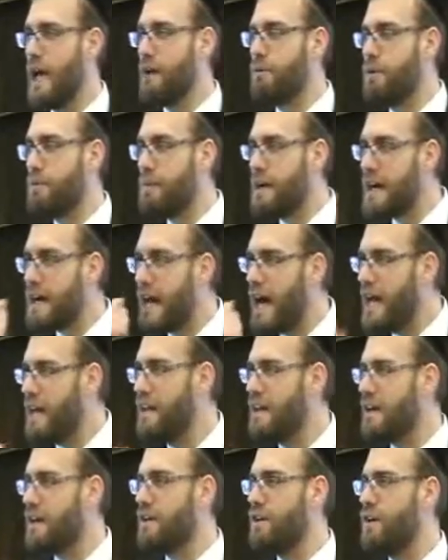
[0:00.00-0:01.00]
and were
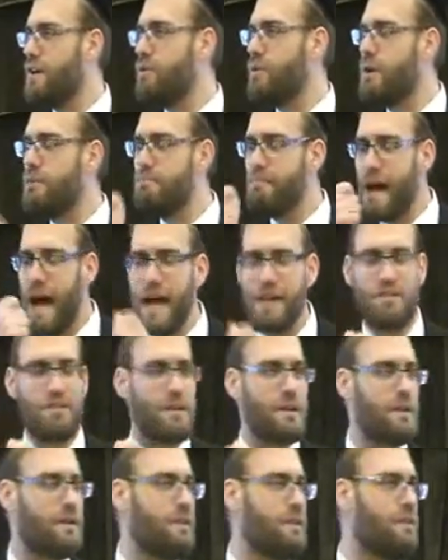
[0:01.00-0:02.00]
mechanech you and were
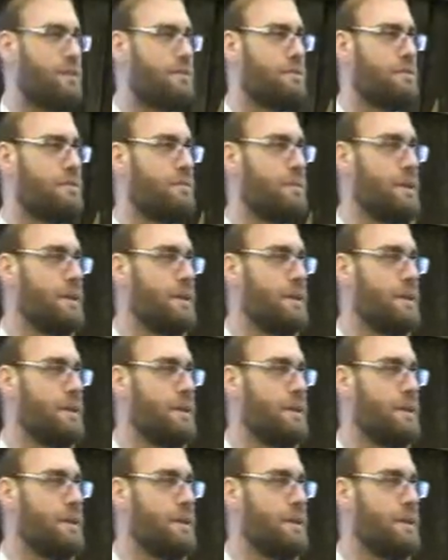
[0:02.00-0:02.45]
madrich you,